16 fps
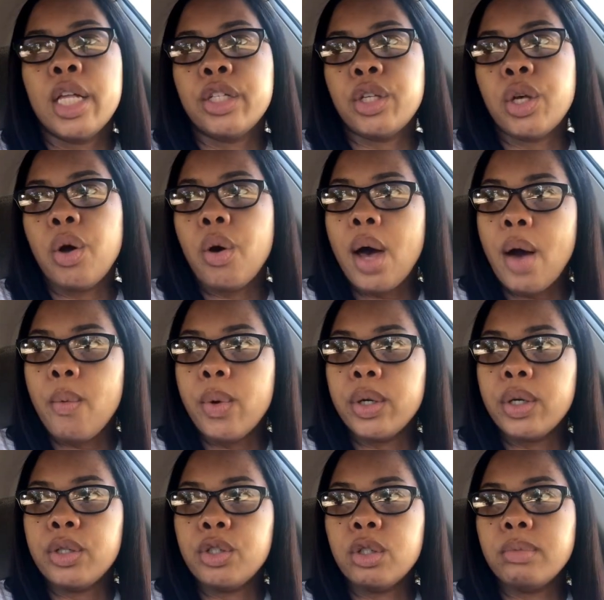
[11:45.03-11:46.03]
So I
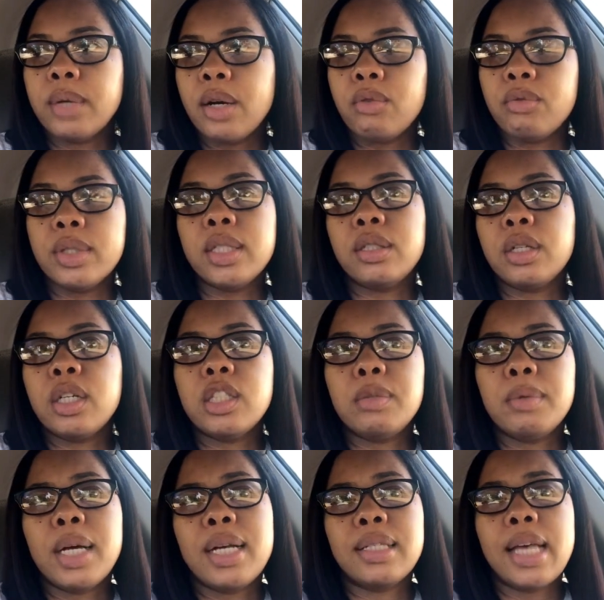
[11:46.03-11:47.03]
want to do my
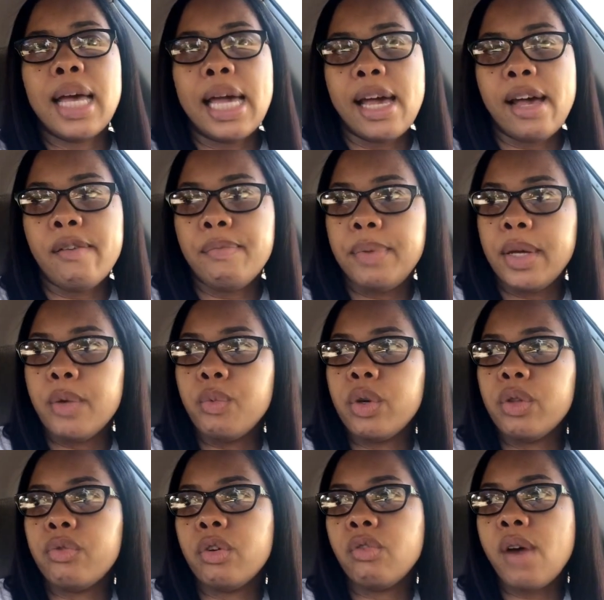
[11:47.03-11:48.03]
research because I have been
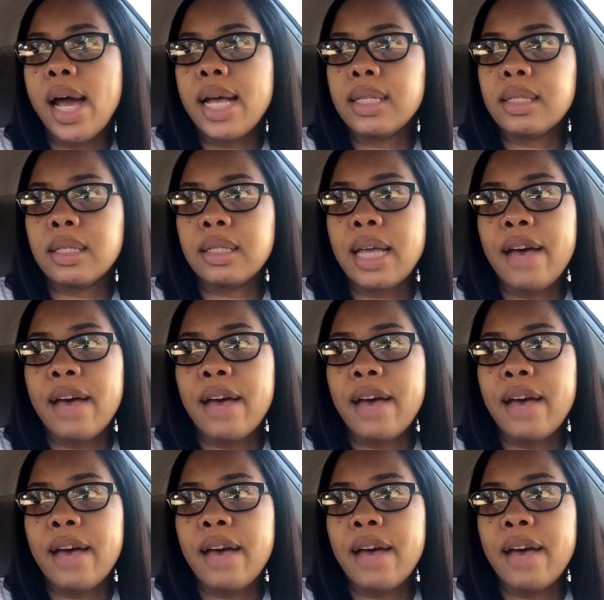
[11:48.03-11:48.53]
with Verizon.